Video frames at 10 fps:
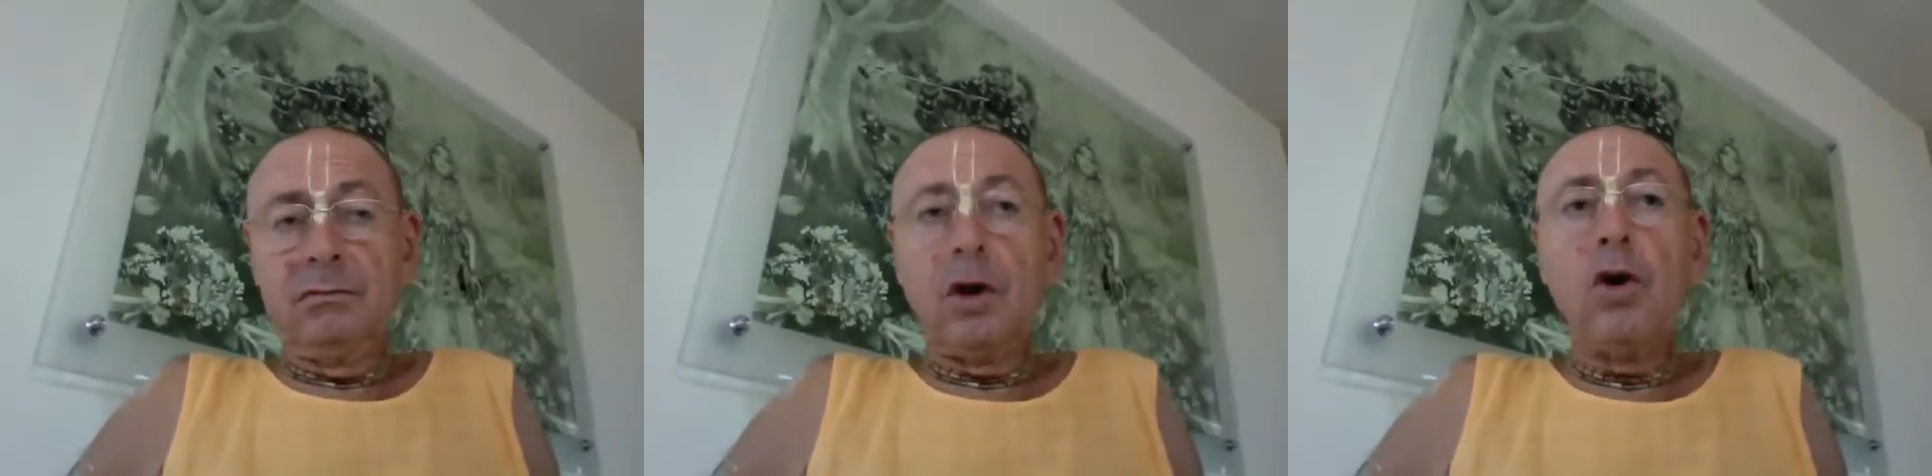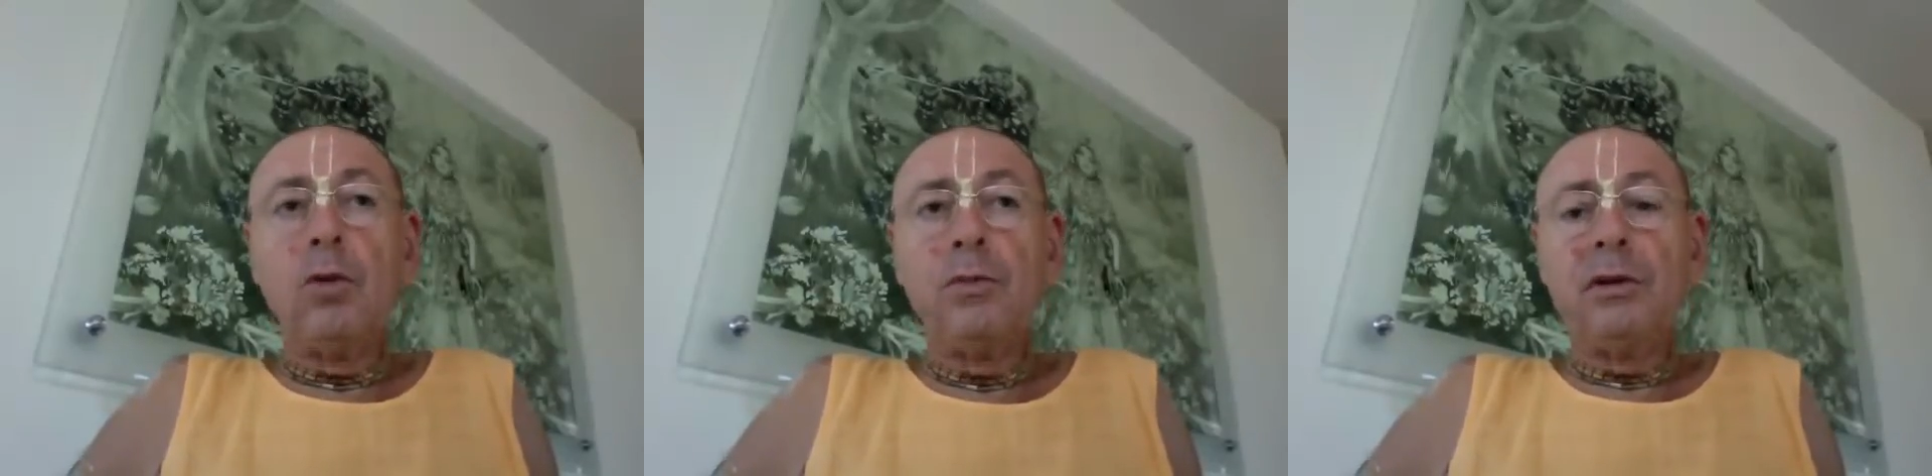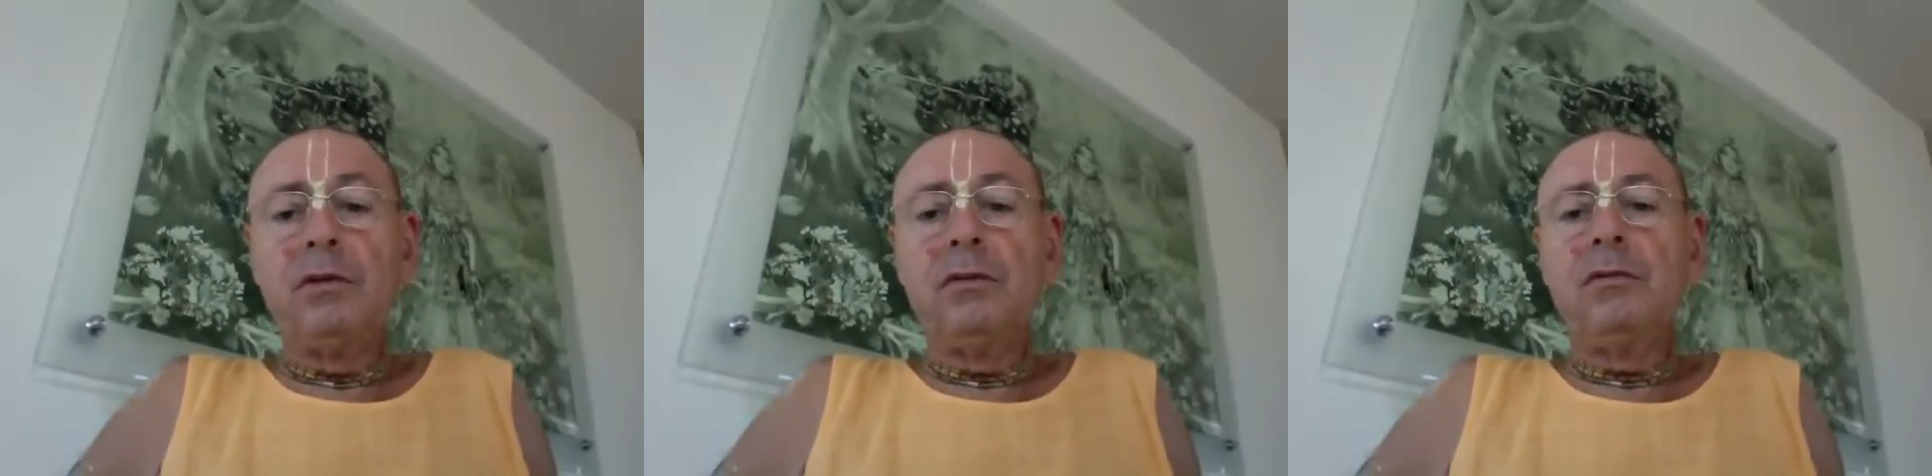
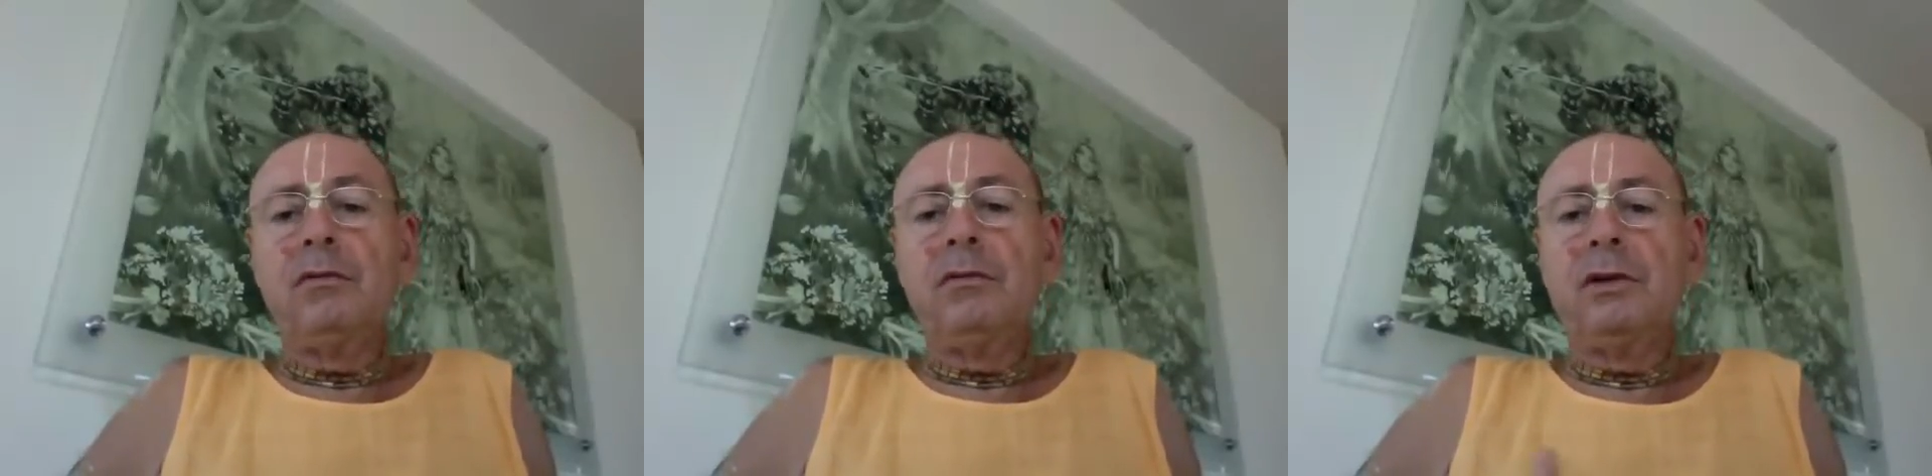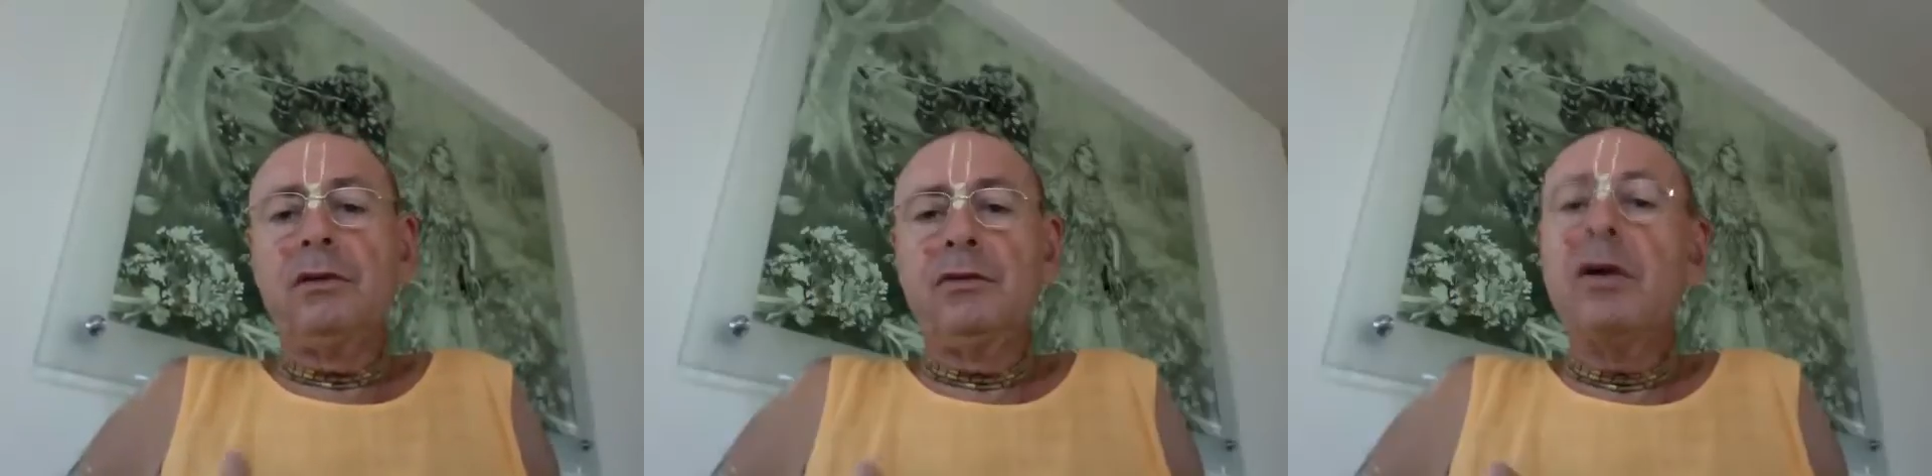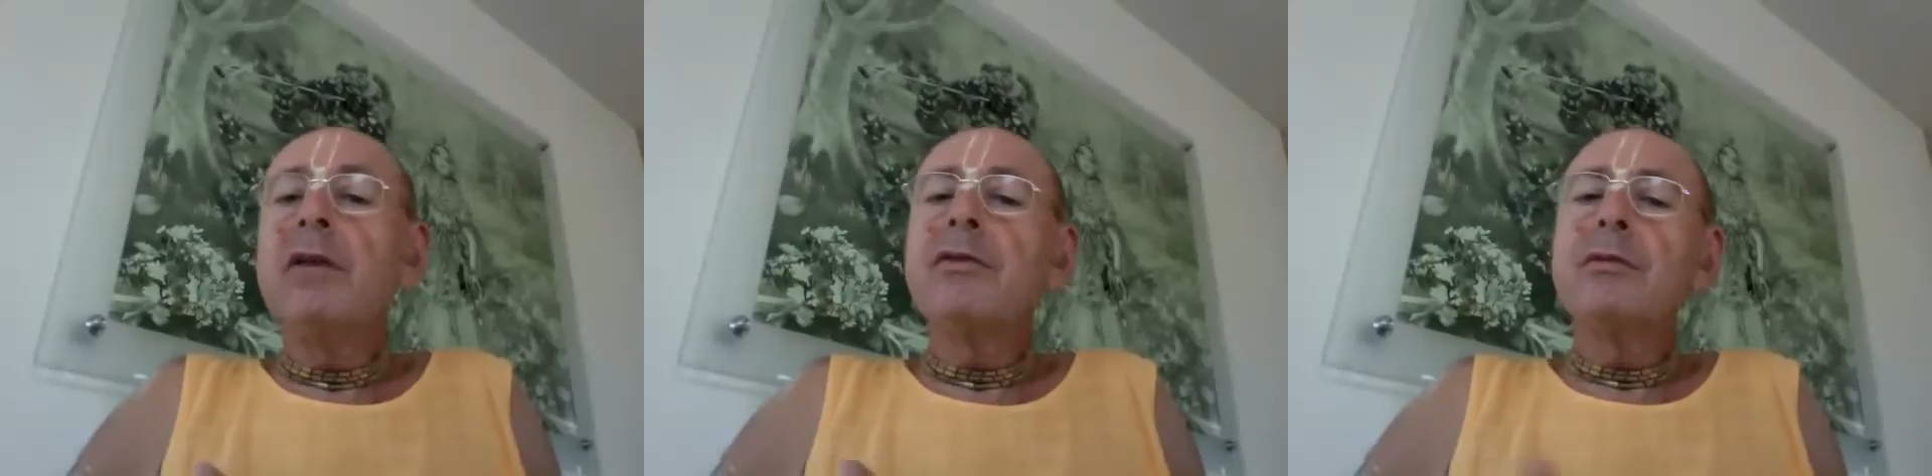open, very
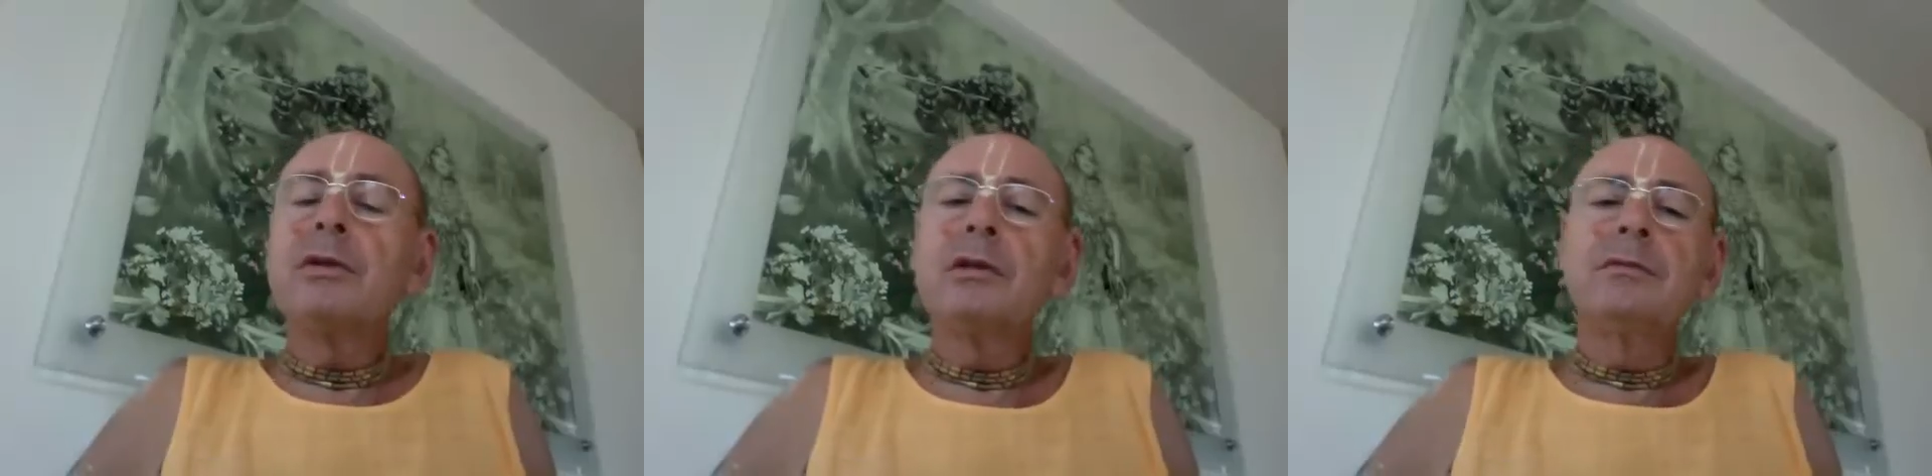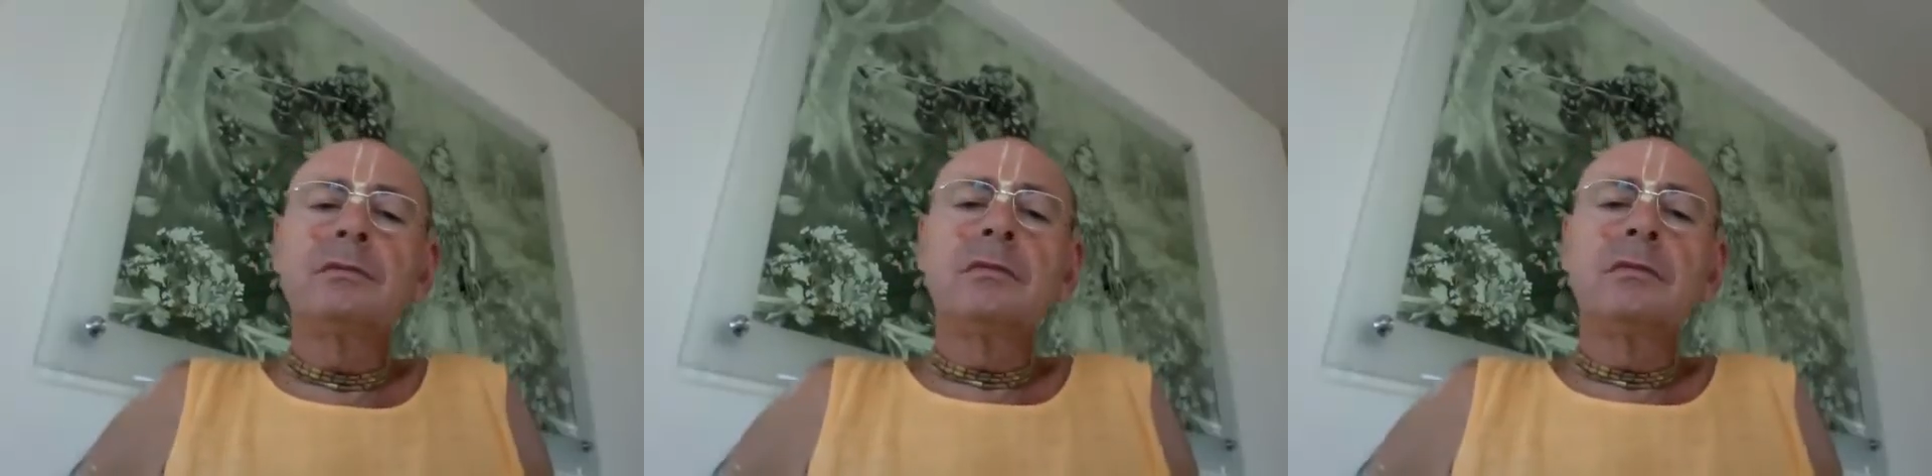favorable,